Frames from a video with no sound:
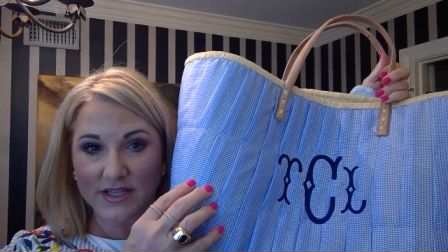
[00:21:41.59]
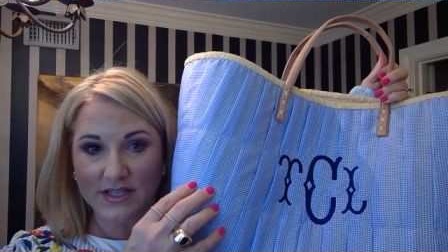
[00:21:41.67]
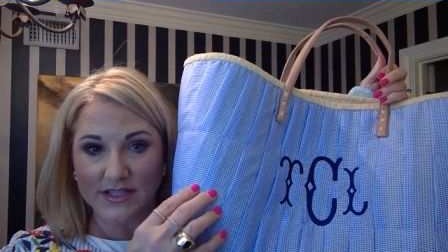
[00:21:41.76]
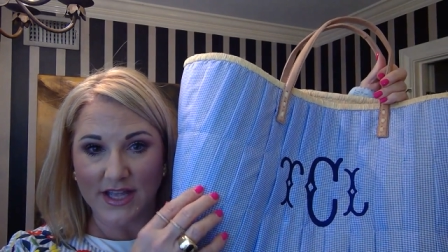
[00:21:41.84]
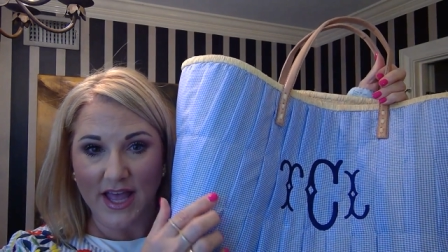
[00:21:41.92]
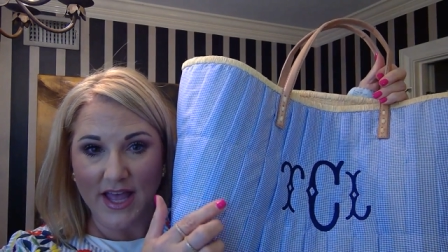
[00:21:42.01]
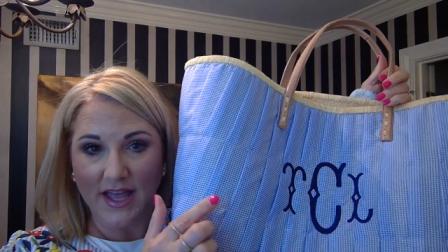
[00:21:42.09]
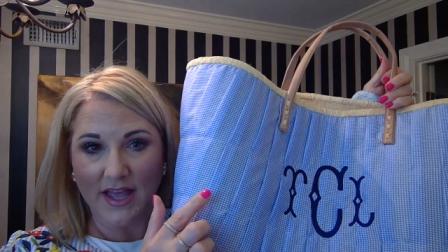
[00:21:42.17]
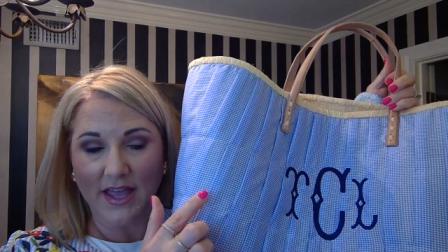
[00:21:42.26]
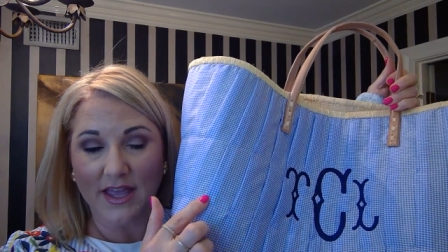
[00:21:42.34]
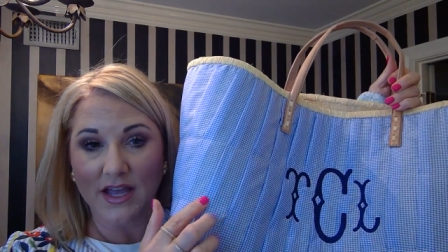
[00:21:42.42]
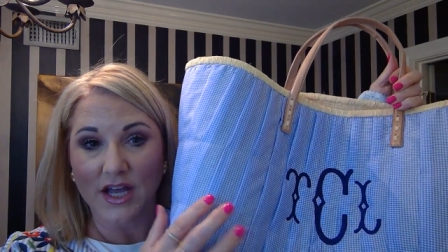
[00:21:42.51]
It's
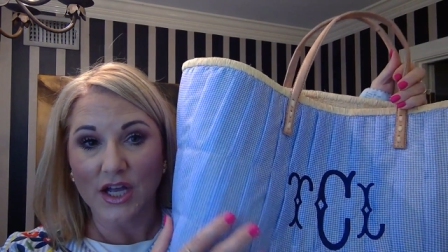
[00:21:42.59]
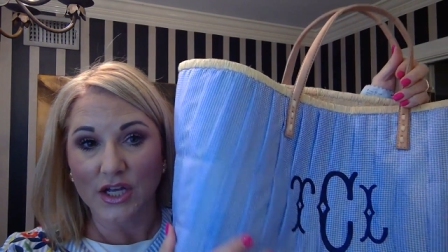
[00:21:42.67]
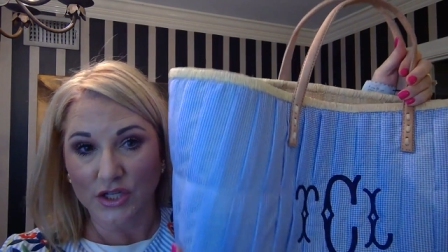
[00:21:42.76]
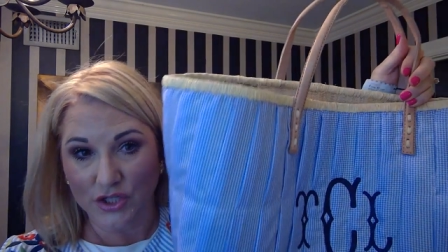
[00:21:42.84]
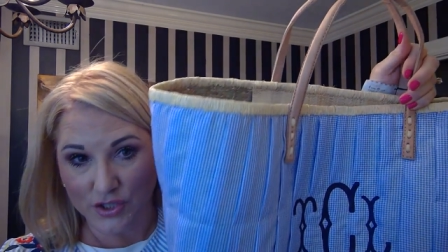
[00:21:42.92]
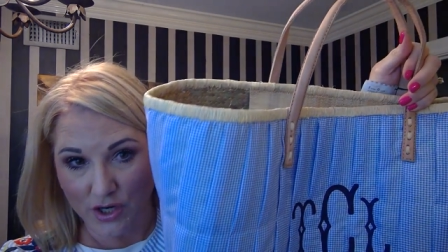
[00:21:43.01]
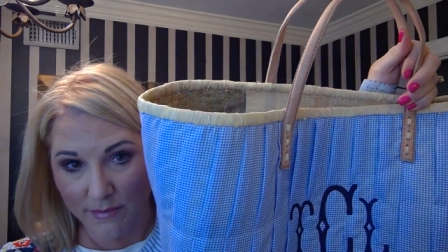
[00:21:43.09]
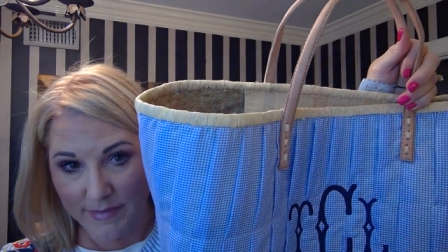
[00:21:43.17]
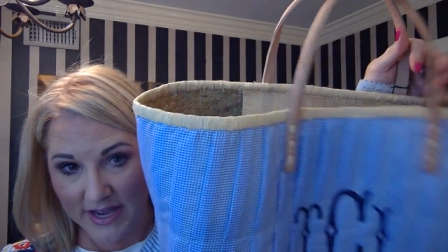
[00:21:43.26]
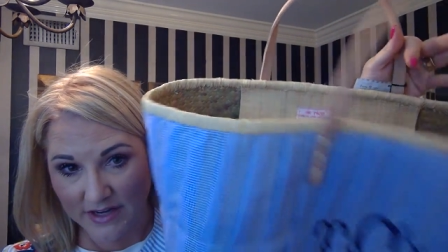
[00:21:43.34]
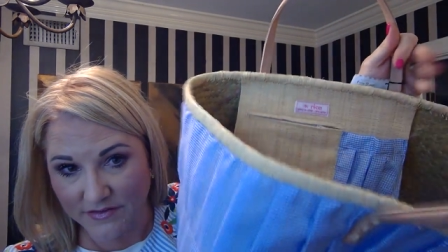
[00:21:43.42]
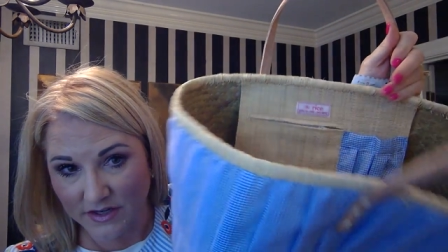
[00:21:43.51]
a straw
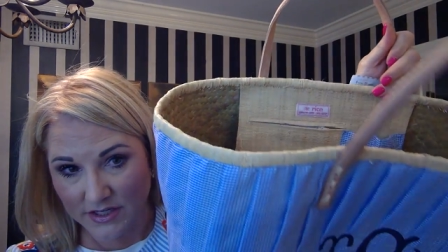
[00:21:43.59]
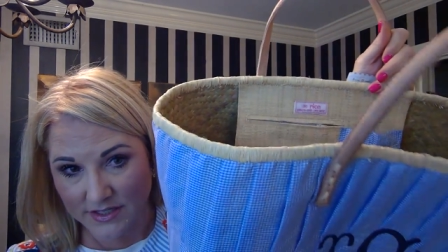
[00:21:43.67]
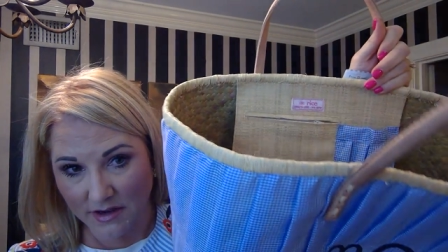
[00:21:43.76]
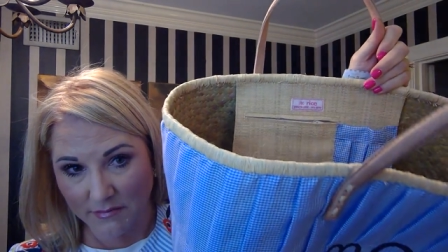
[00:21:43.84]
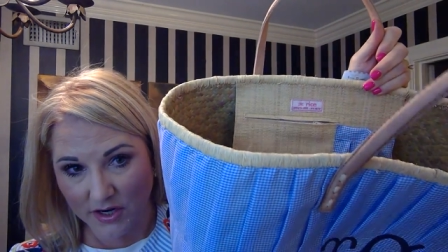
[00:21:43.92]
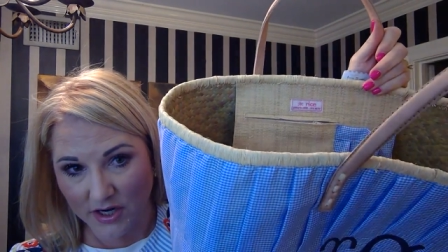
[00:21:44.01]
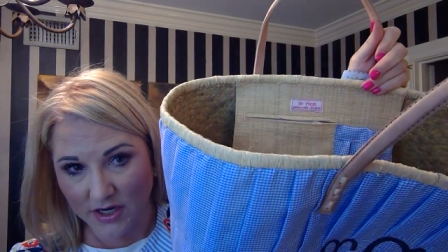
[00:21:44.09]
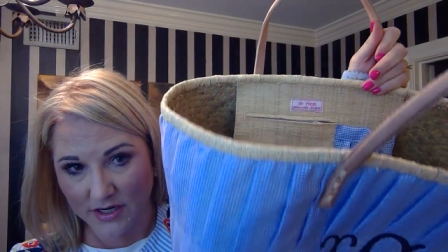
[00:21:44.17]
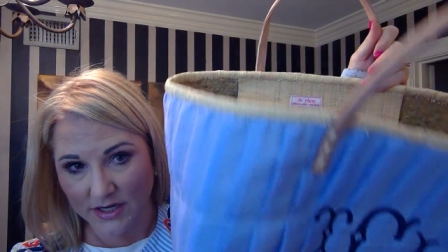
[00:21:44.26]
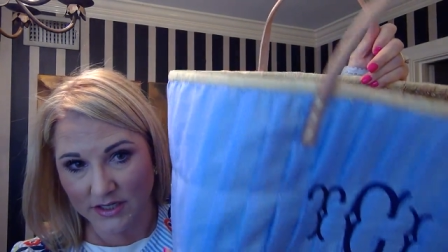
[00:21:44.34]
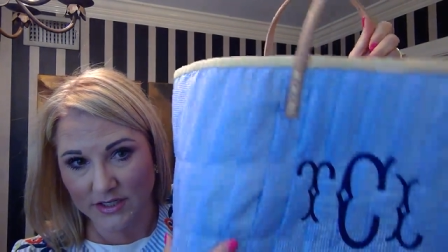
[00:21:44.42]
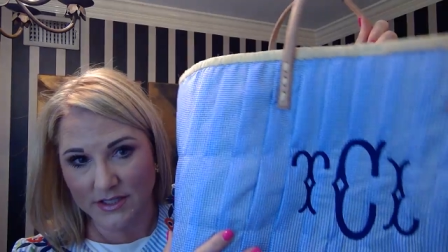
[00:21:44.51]
bag for summer.
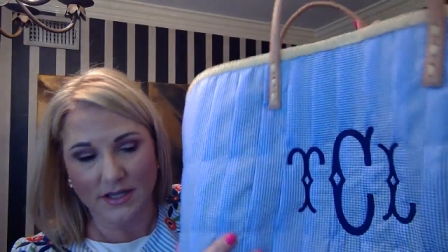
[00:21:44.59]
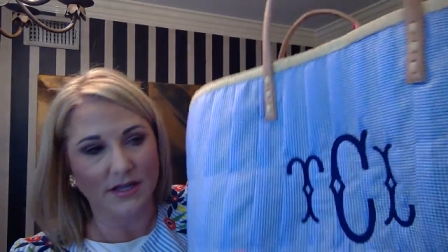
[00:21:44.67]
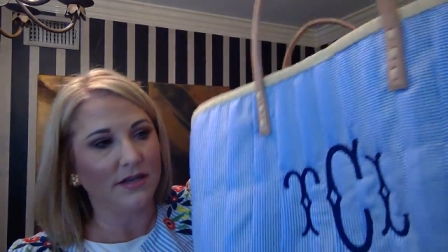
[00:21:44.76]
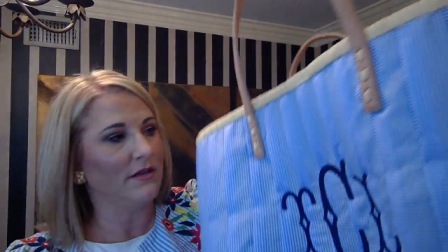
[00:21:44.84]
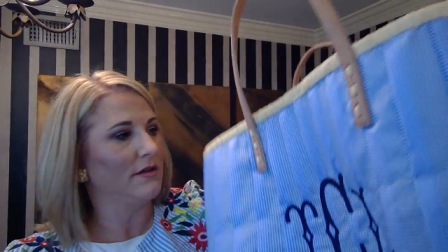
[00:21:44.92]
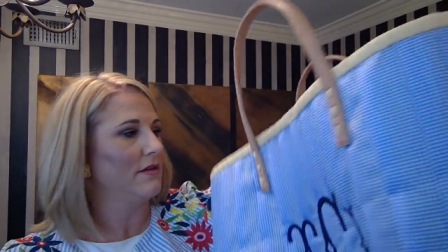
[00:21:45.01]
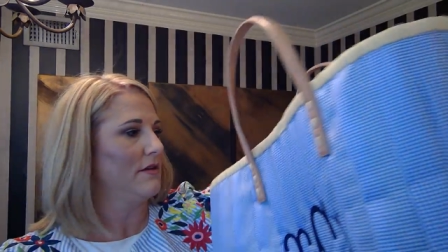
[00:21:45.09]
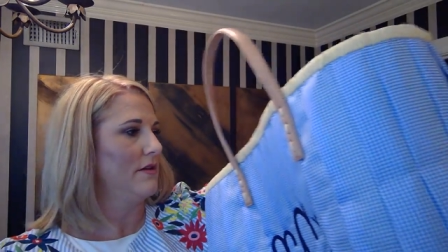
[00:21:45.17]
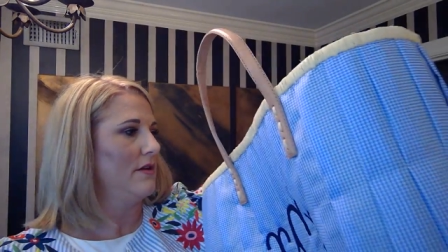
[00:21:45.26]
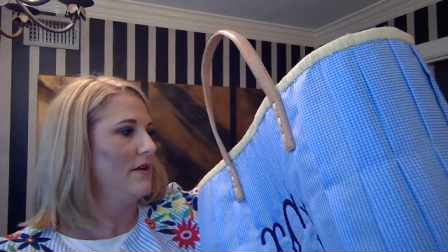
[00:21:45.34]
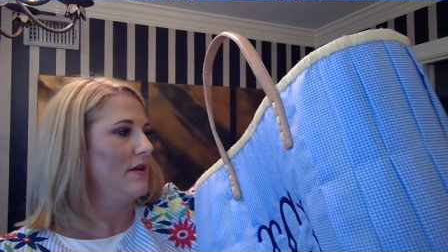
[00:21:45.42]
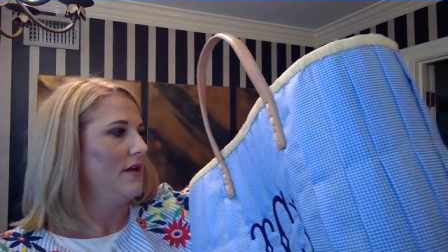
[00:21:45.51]
Can you see?
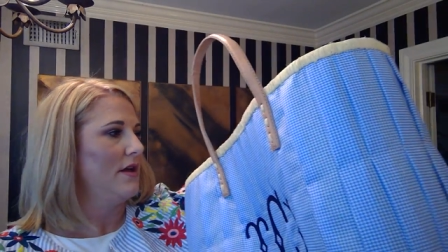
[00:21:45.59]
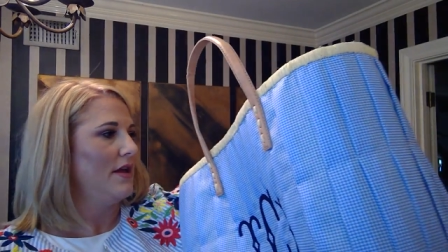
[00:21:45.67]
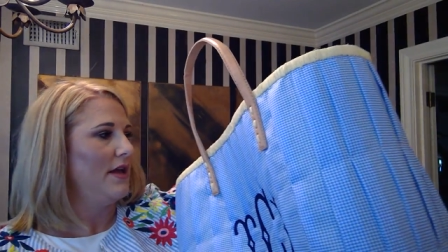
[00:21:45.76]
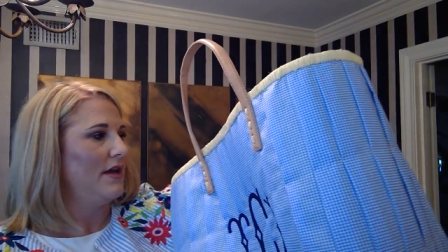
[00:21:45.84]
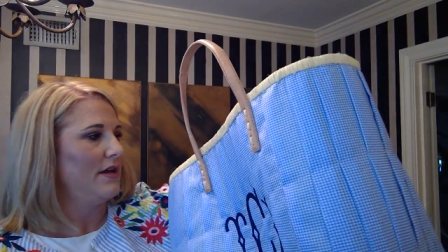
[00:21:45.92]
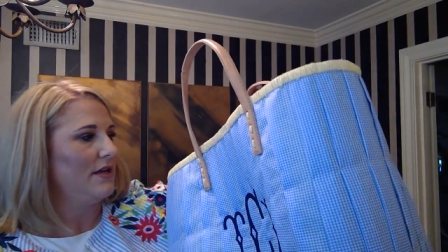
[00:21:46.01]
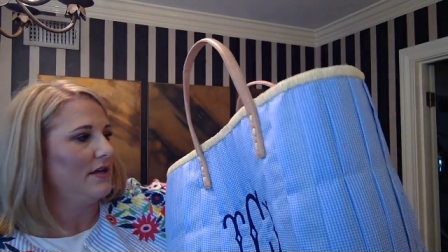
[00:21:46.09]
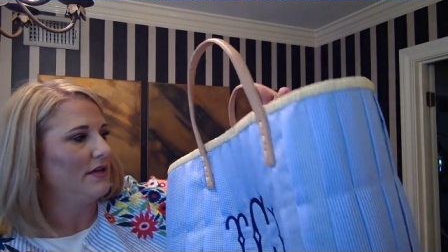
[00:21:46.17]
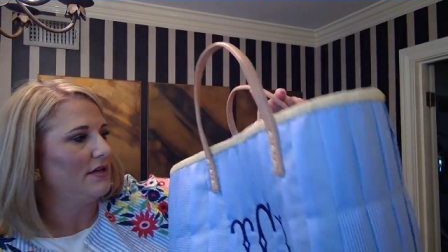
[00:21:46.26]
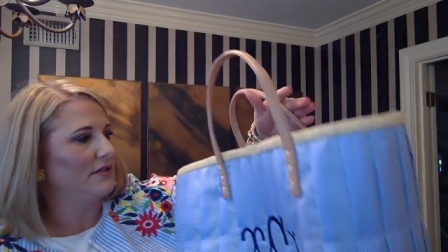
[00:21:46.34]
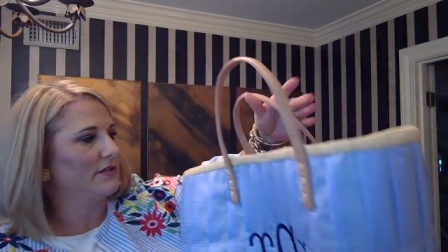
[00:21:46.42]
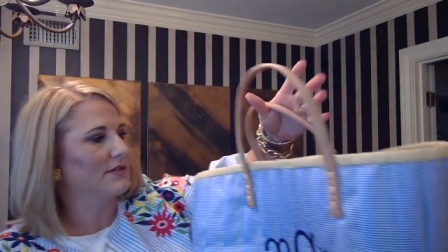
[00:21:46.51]
And
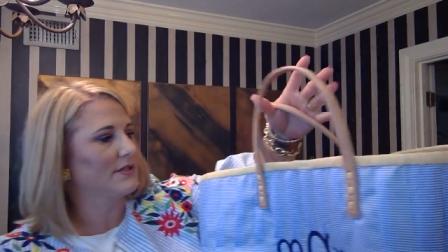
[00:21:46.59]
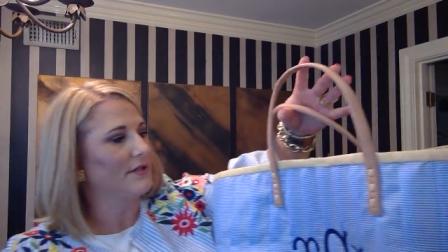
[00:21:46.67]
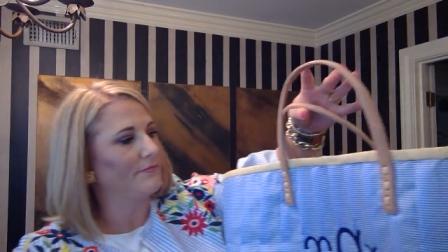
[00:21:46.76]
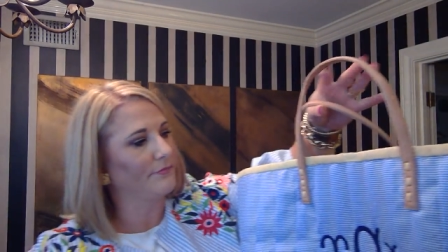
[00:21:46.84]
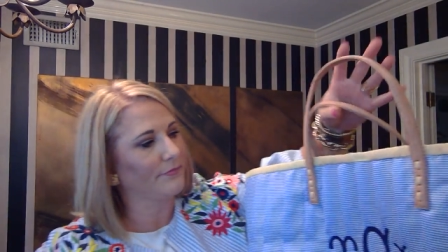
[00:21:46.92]
it's...